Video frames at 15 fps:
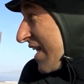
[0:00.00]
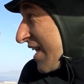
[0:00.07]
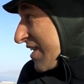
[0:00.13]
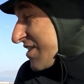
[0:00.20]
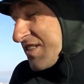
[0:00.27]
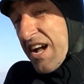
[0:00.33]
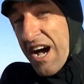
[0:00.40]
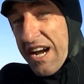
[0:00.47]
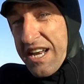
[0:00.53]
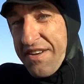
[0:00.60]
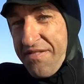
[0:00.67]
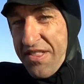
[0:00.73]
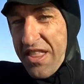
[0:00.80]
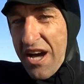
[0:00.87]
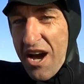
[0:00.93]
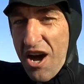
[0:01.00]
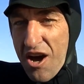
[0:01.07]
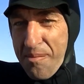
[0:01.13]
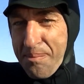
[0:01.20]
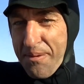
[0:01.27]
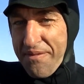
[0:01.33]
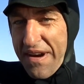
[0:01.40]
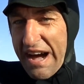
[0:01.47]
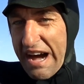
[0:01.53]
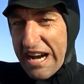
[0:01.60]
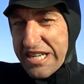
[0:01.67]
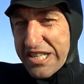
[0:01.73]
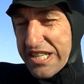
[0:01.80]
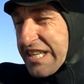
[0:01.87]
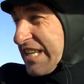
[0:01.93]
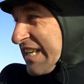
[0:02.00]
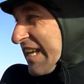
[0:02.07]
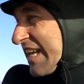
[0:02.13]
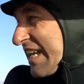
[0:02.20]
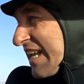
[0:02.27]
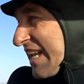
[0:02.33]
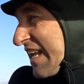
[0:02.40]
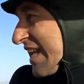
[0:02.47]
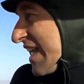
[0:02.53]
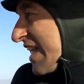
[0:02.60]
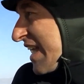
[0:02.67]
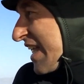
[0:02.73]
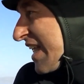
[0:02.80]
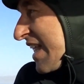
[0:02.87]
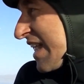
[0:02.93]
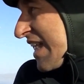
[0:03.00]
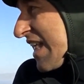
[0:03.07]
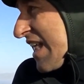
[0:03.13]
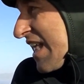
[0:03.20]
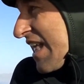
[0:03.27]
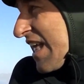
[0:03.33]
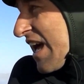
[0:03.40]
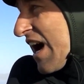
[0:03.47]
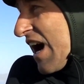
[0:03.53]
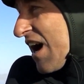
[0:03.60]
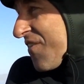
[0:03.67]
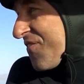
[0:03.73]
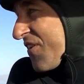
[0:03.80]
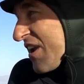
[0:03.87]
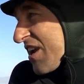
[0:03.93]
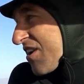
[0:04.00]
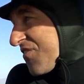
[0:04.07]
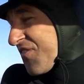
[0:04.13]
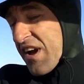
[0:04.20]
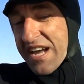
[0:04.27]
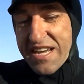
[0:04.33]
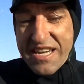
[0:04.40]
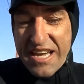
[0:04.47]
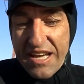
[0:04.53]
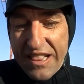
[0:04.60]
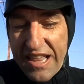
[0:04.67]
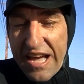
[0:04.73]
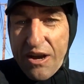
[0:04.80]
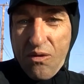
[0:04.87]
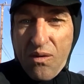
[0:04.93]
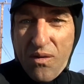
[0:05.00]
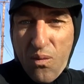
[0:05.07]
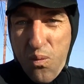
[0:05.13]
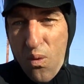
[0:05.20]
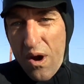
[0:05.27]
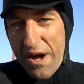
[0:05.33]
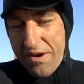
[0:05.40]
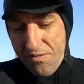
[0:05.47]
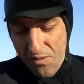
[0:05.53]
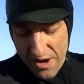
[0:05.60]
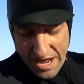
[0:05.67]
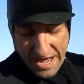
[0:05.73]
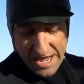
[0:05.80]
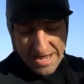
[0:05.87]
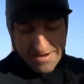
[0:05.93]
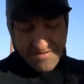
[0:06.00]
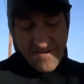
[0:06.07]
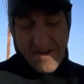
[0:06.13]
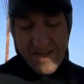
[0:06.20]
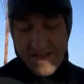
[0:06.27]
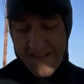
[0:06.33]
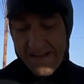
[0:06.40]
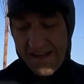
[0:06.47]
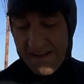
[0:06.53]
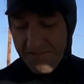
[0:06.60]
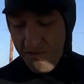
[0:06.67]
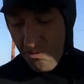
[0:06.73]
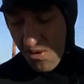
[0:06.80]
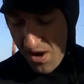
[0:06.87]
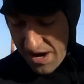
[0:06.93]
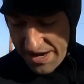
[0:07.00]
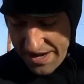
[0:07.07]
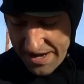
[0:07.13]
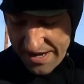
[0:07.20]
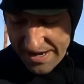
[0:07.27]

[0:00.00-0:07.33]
It's not even the hope of actually getting I figure if I can get like one wave, I've won.